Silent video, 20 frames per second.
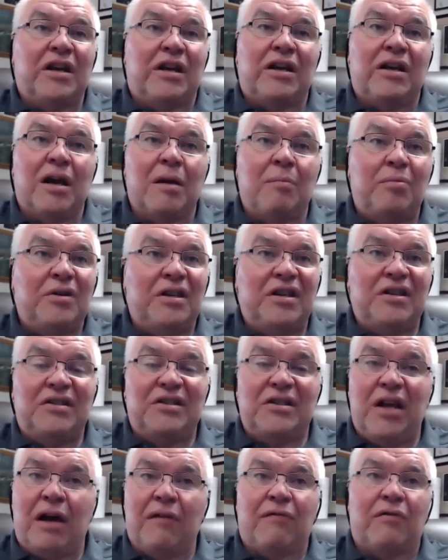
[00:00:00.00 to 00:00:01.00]
of companies
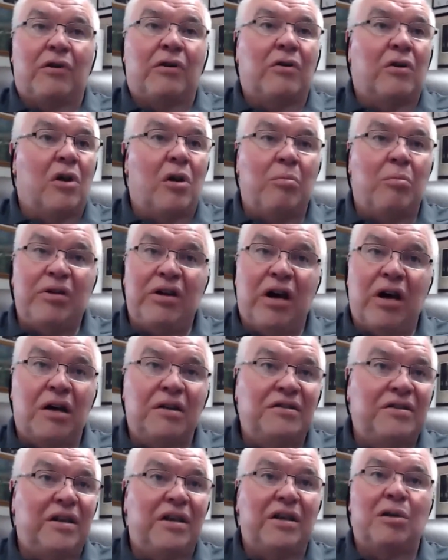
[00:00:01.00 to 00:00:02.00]
never grow
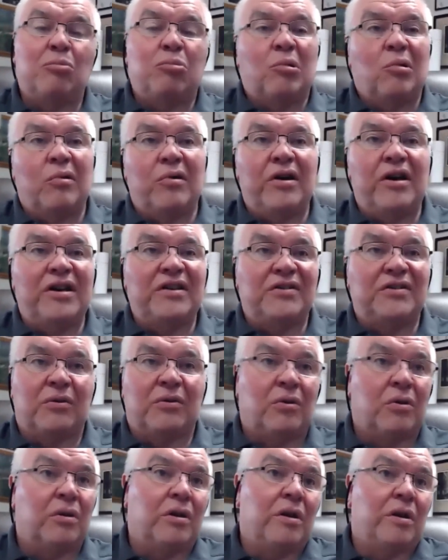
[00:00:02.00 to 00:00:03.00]
beyond 10 employees
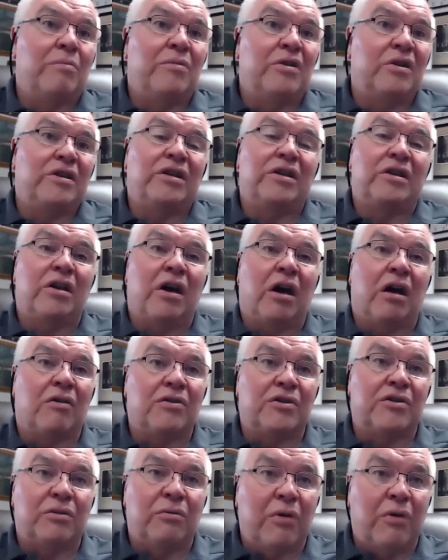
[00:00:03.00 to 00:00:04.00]
or $1 million
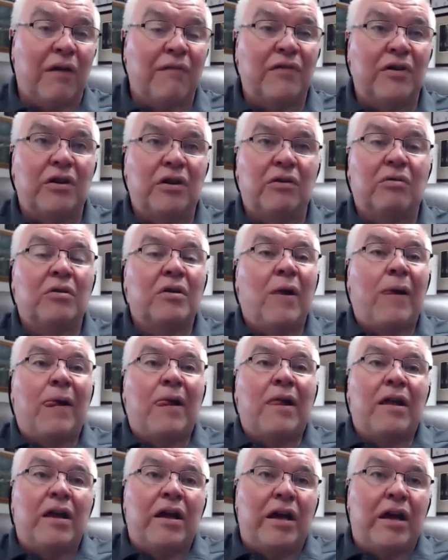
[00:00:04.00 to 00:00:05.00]
in revenue.
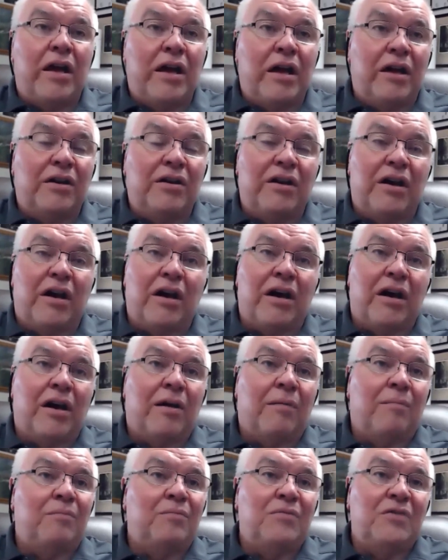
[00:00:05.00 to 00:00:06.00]
And,
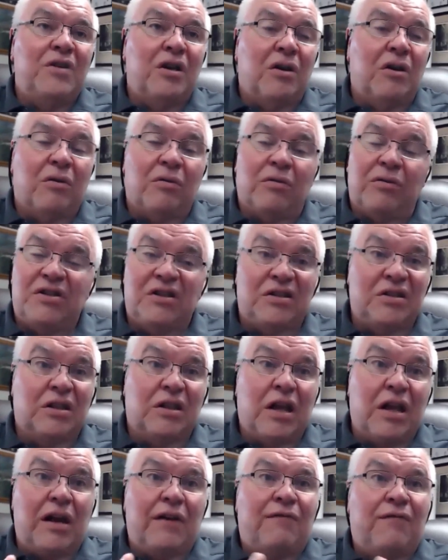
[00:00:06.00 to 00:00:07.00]
just a
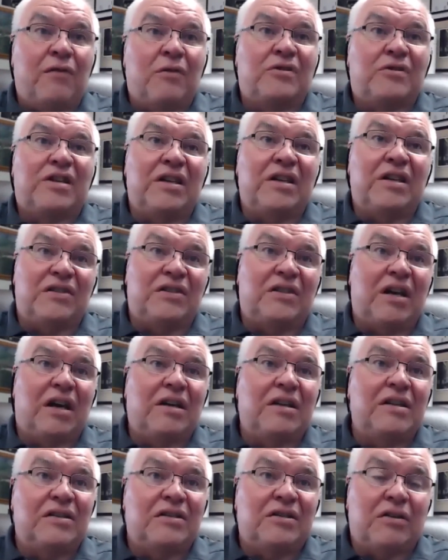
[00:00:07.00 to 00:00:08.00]
lot of folks get
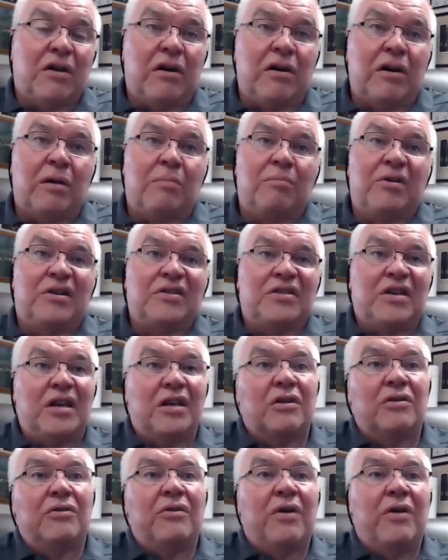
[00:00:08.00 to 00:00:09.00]
stuck in startup because they
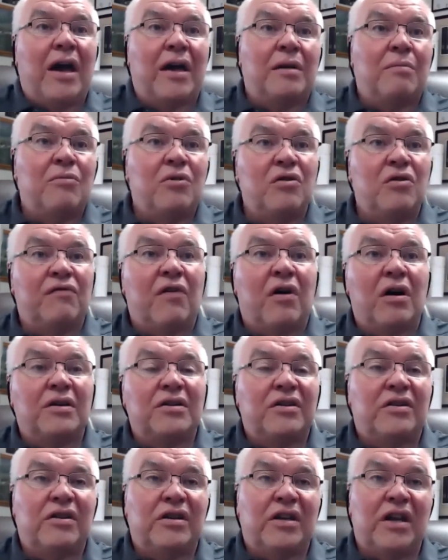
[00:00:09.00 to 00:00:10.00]
don't know how to move on
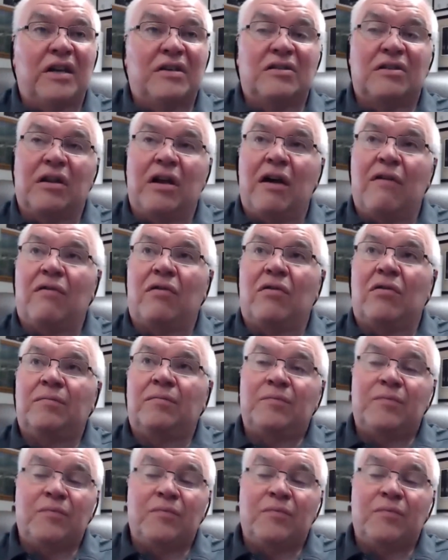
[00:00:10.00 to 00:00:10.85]
to the next level.